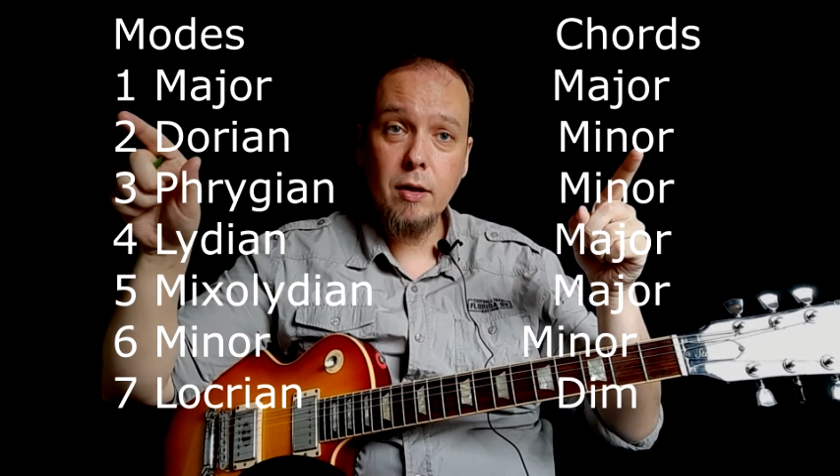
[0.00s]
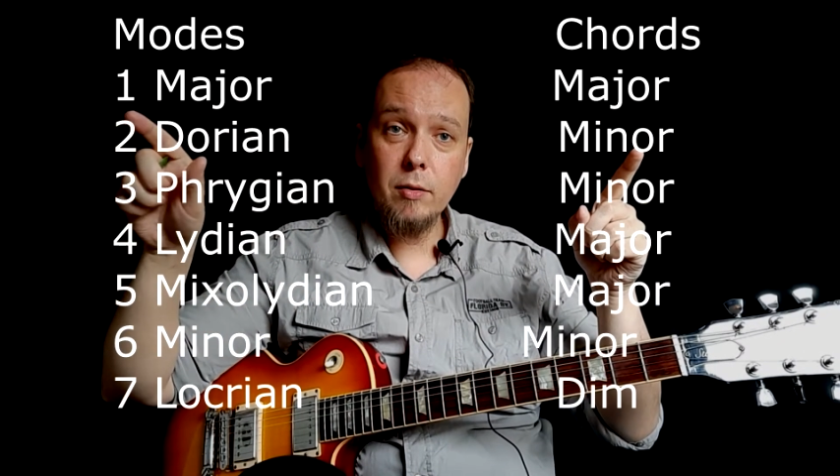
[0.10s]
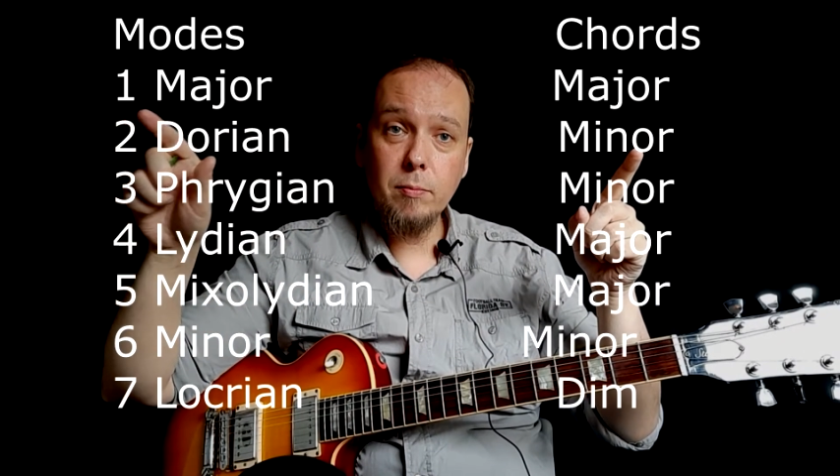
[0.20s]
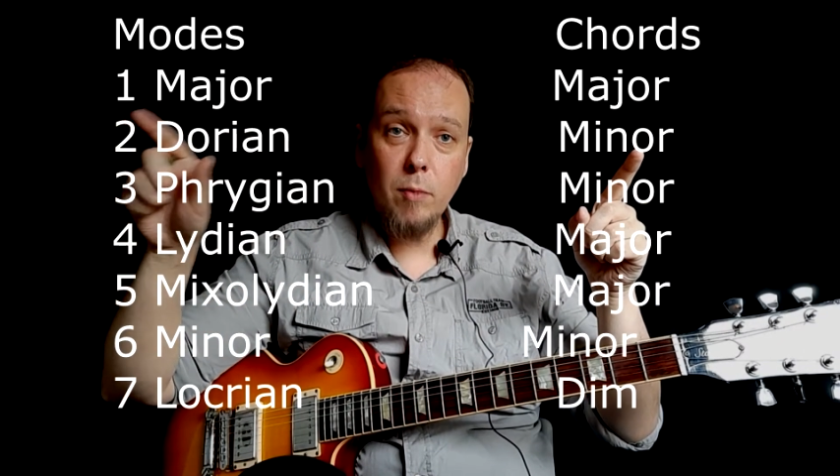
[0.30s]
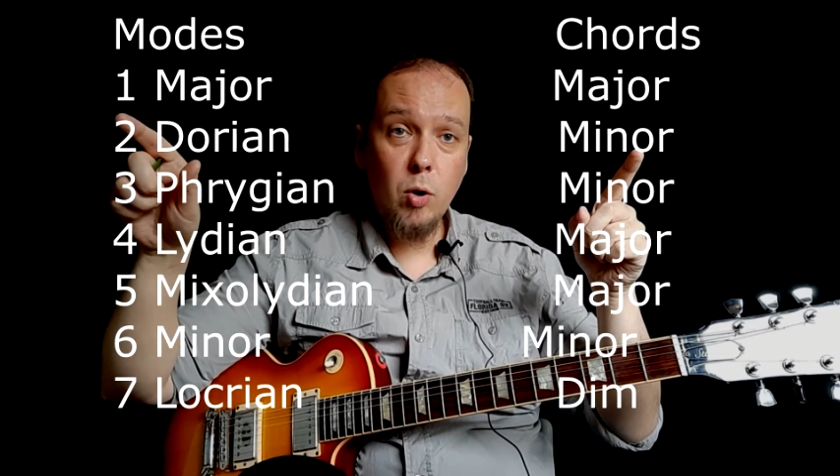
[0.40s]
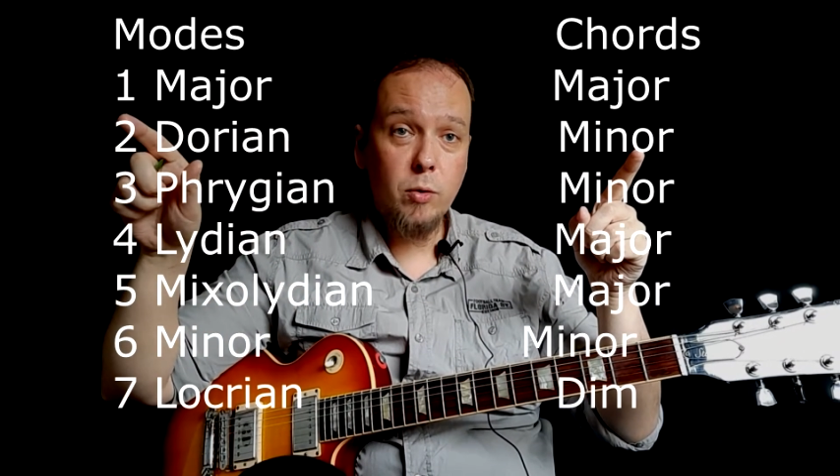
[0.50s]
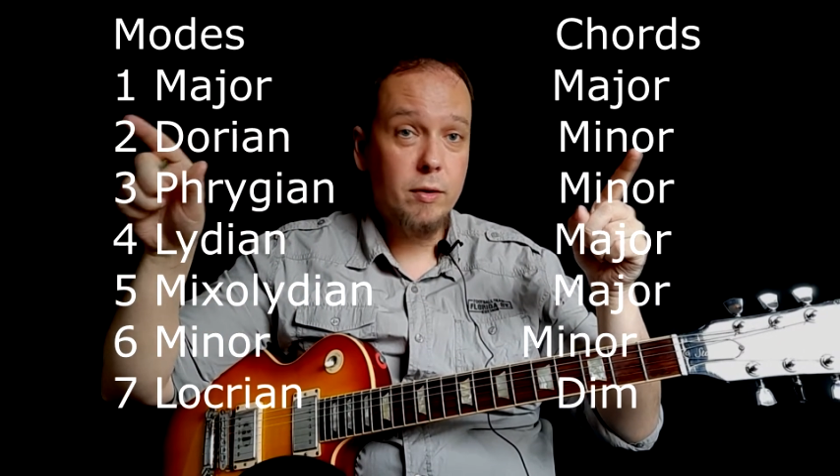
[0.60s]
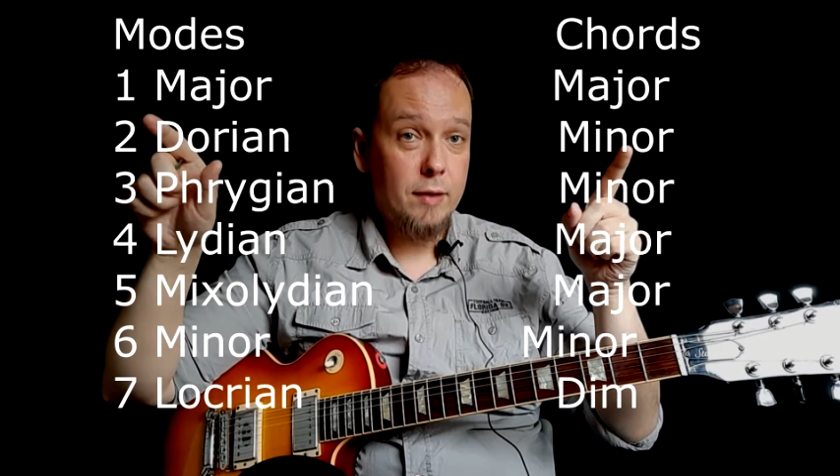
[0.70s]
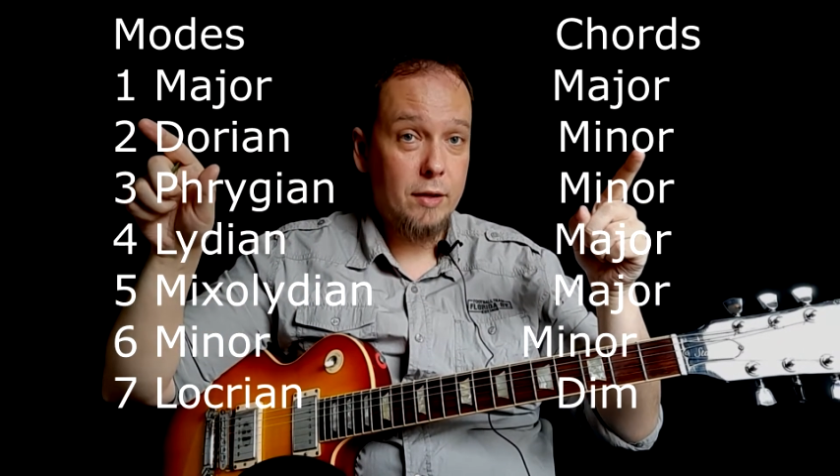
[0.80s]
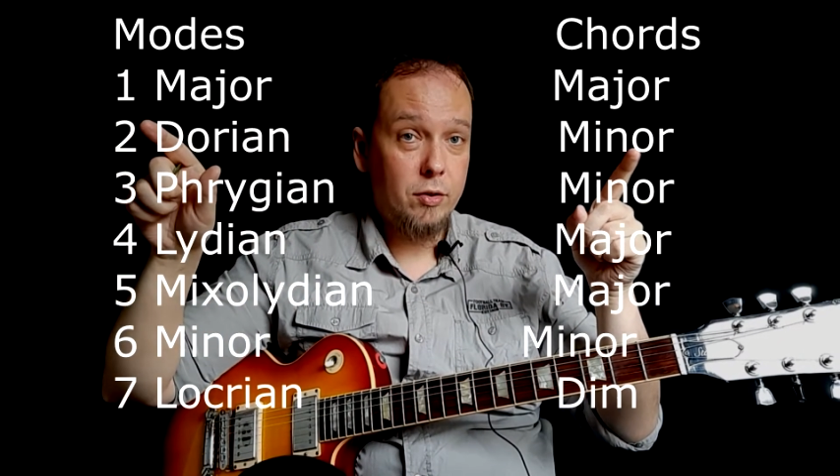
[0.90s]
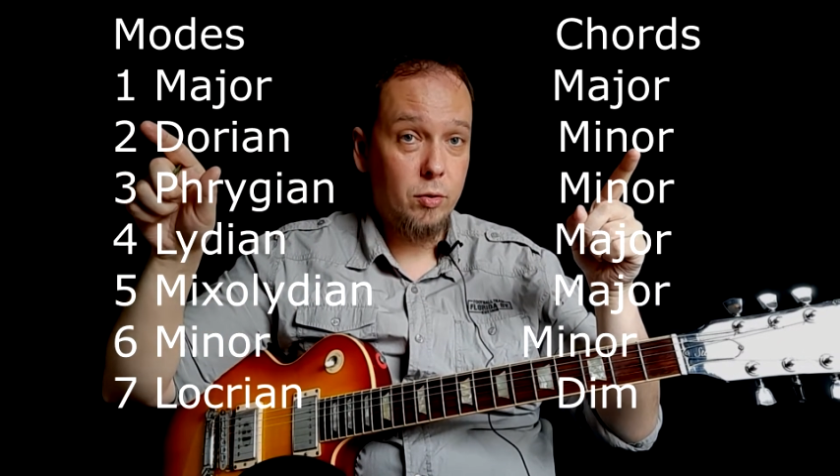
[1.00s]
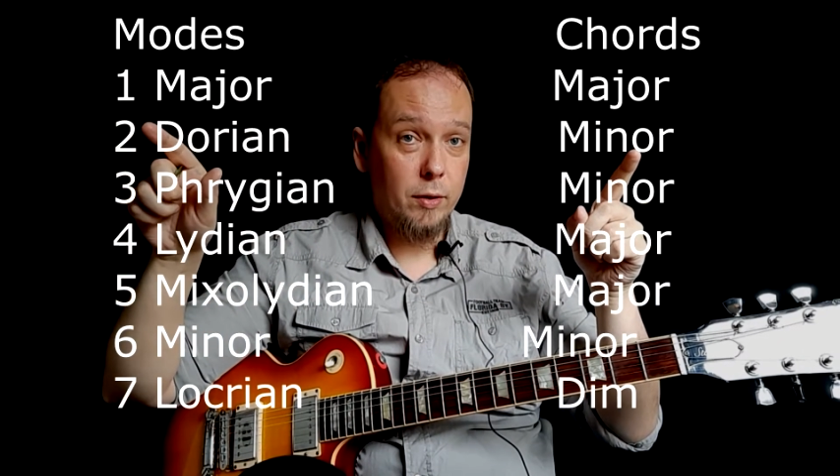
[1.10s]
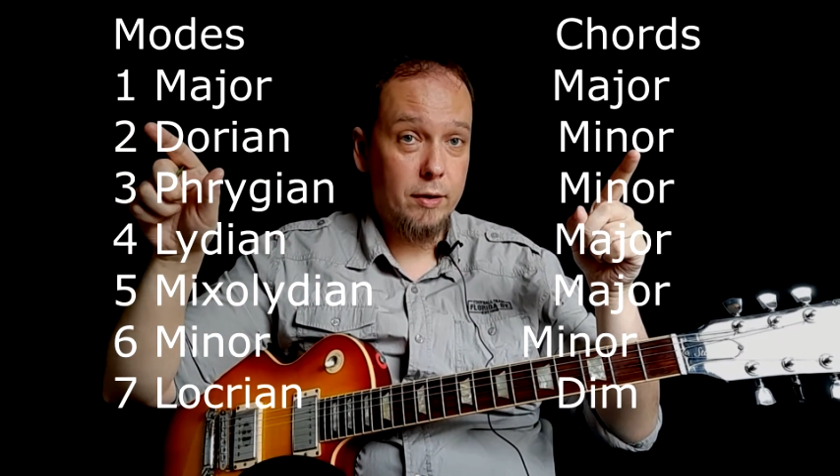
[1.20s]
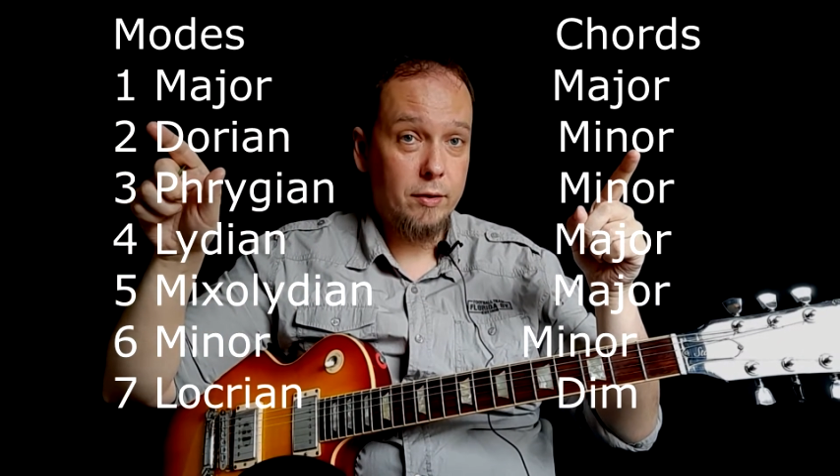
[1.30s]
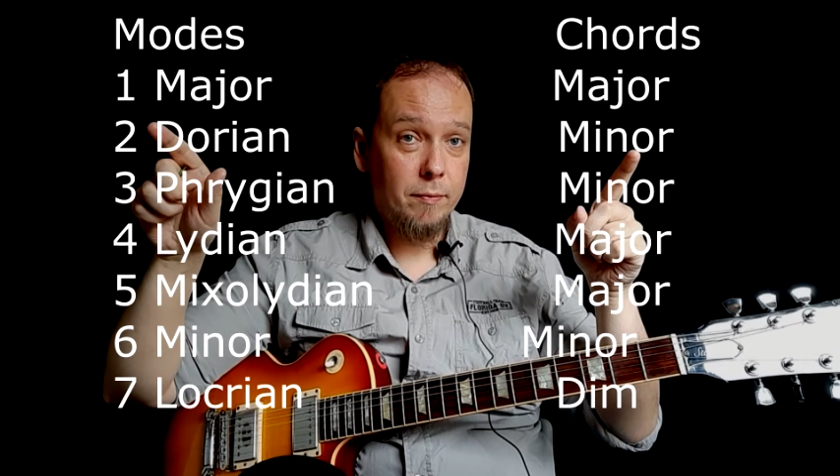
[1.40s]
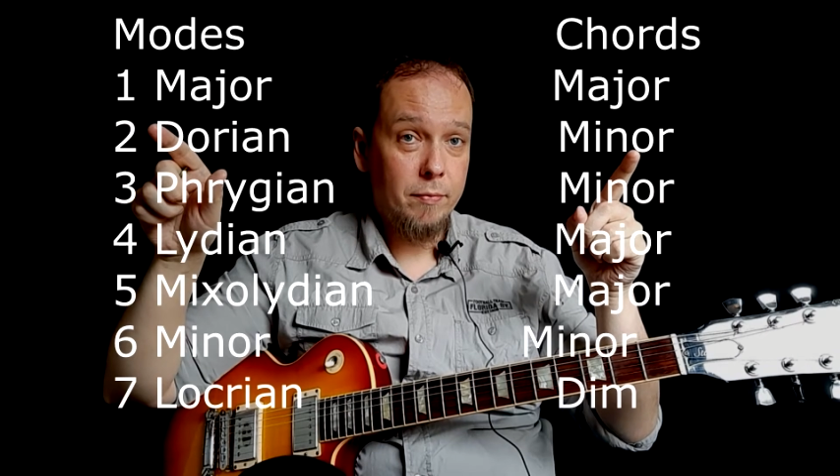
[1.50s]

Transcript: mode next to it.